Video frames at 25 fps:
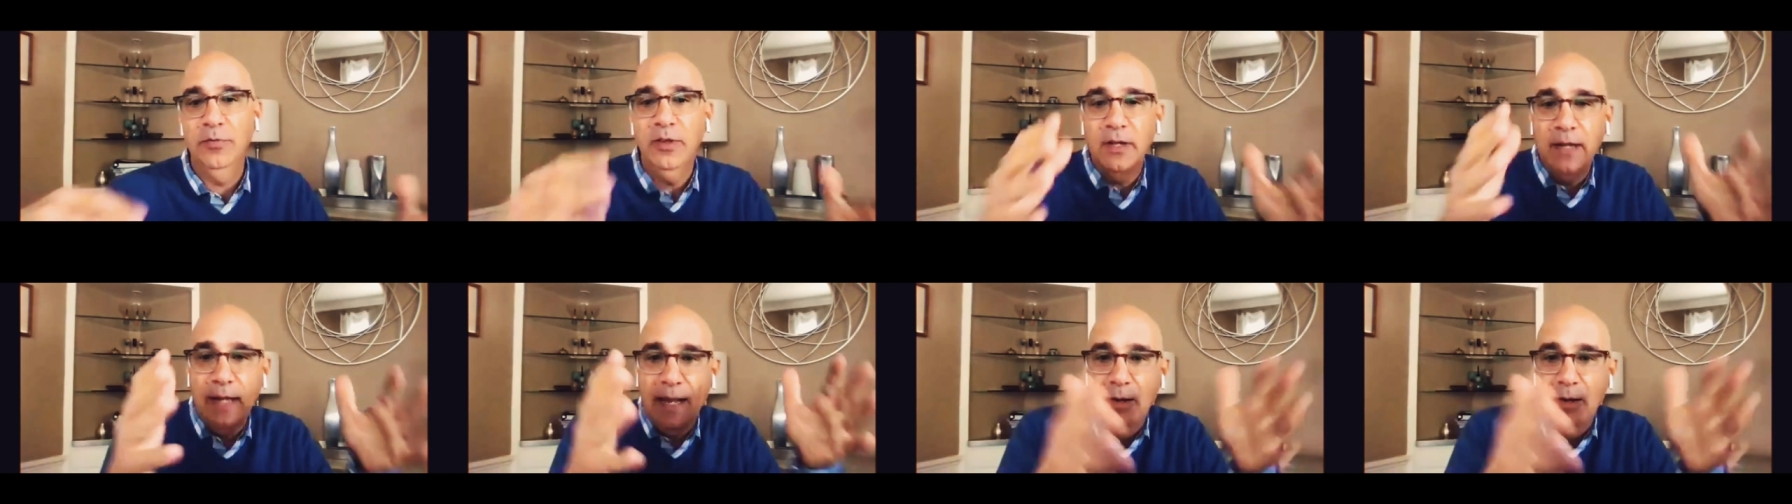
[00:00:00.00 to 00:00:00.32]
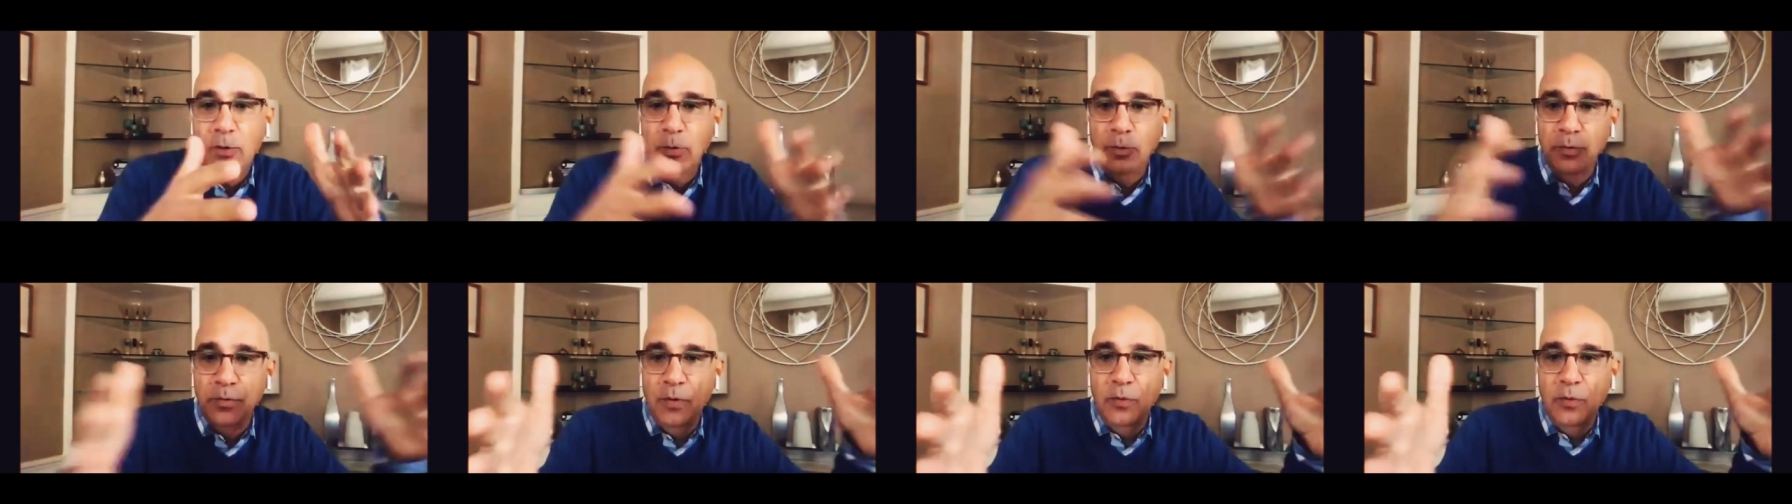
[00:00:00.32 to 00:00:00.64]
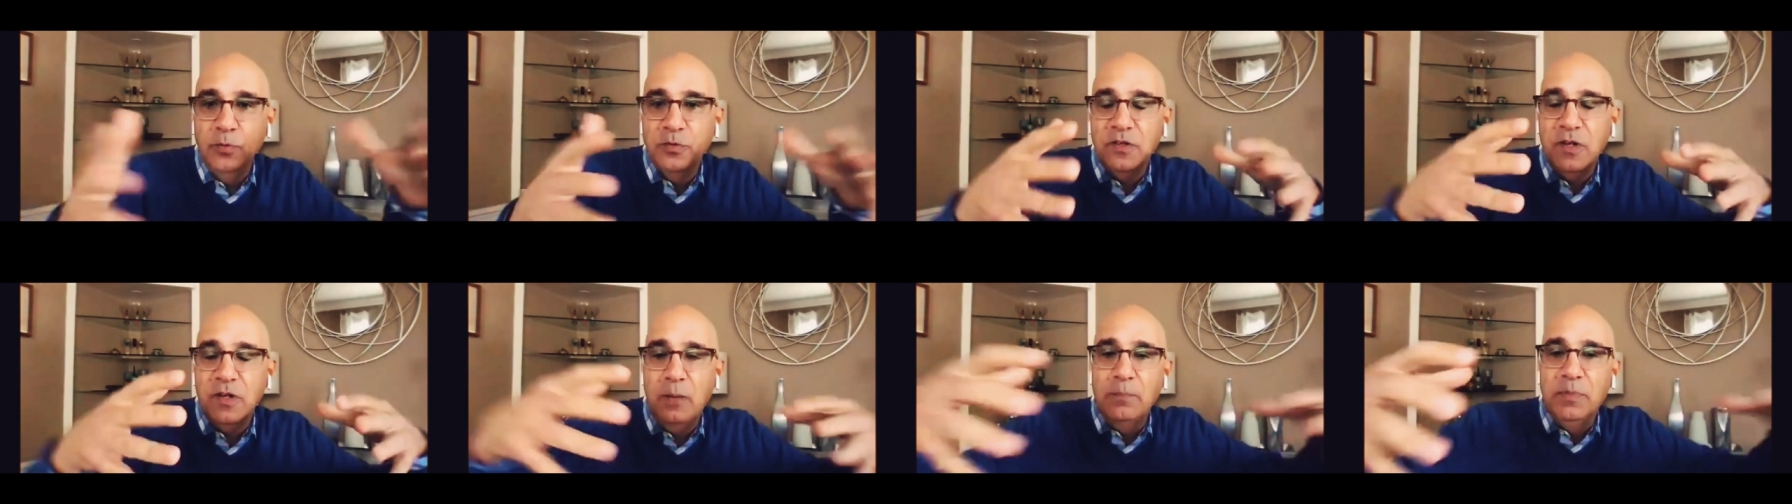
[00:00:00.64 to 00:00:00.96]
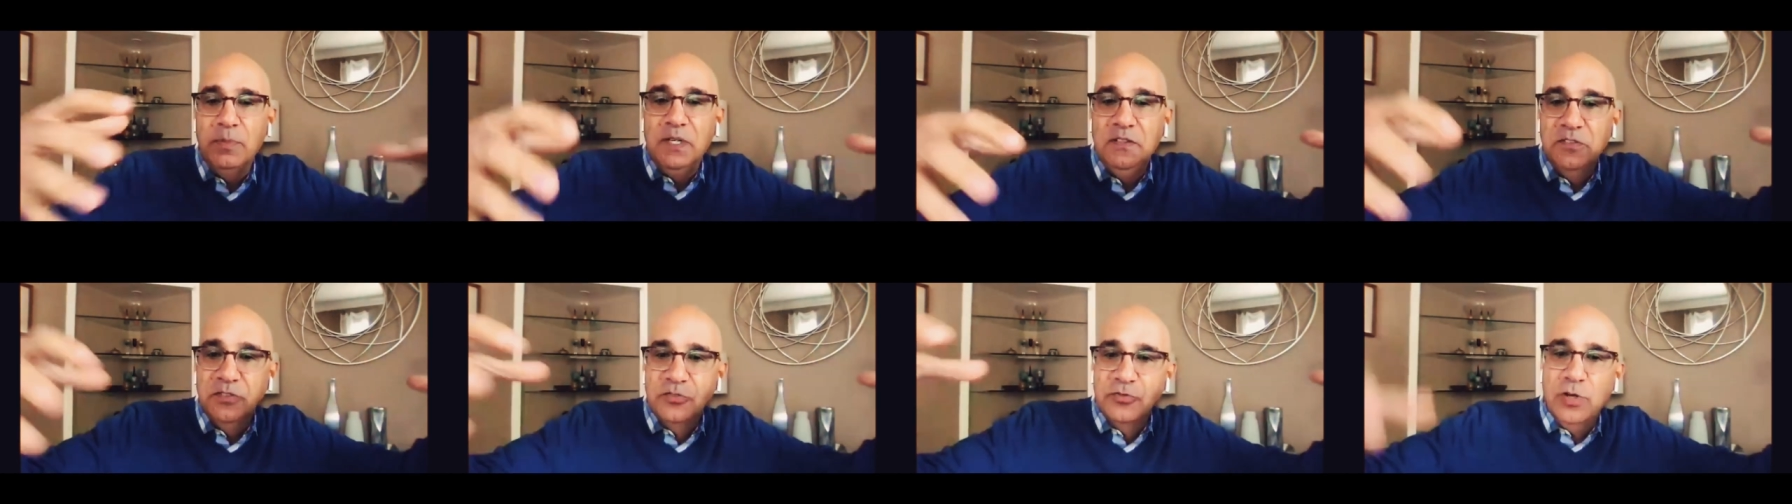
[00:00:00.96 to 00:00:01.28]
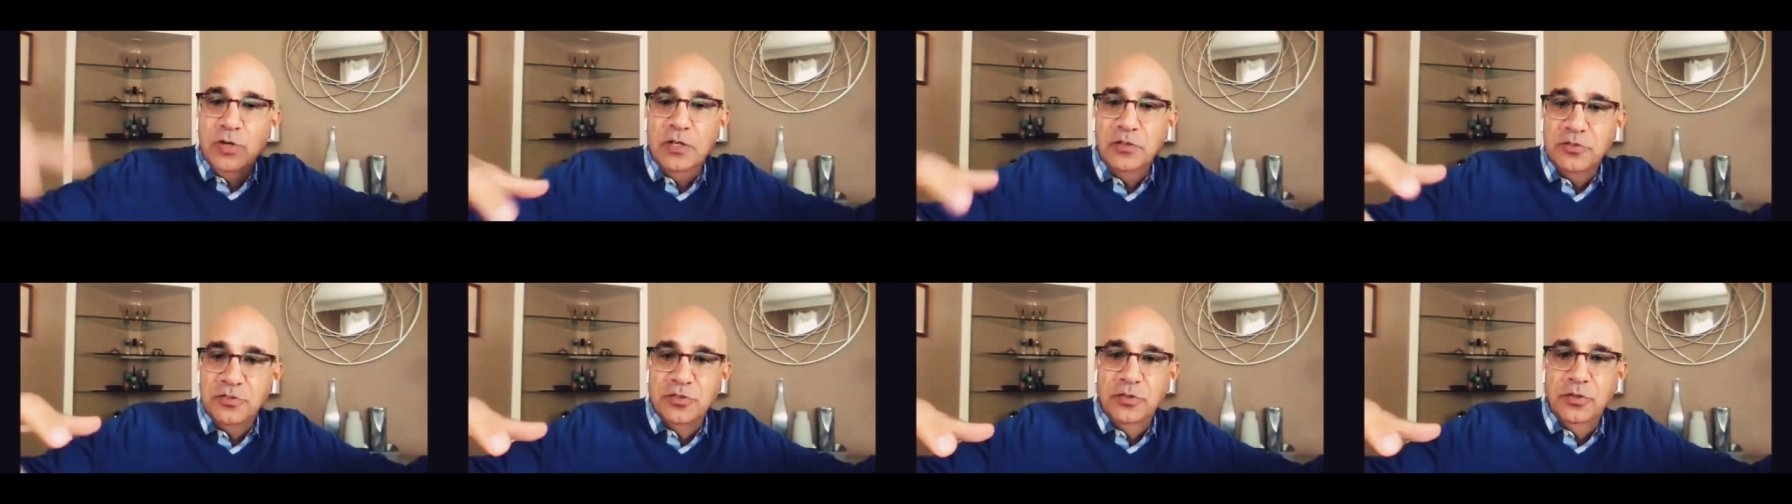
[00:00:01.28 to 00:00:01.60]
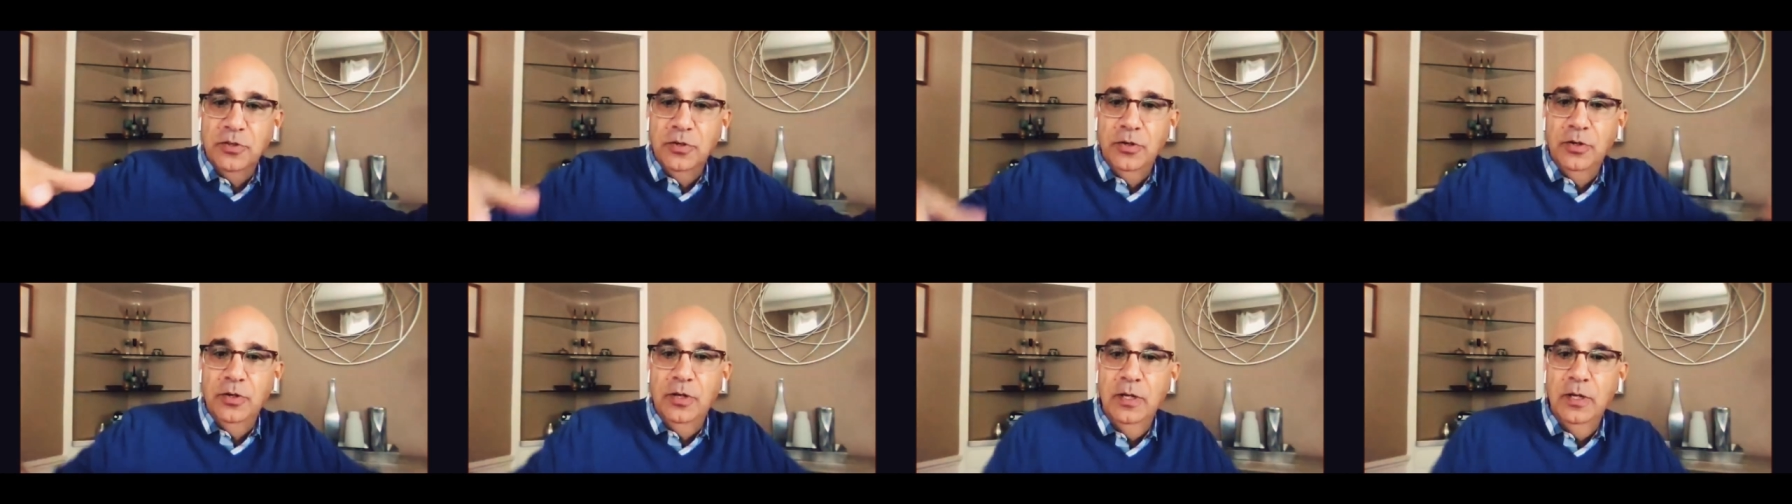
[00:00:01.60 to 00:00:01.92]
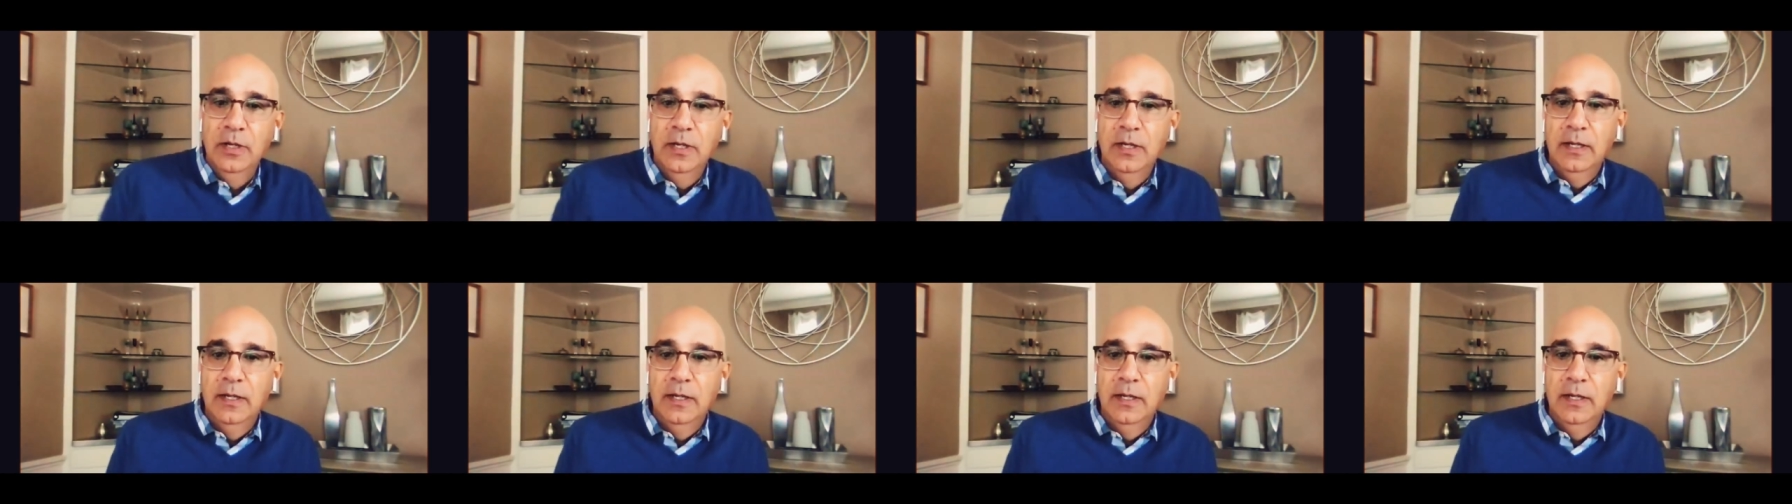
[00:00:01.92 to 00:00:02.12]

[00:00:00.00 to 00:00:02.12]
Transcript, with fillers: Like how are those companies structured?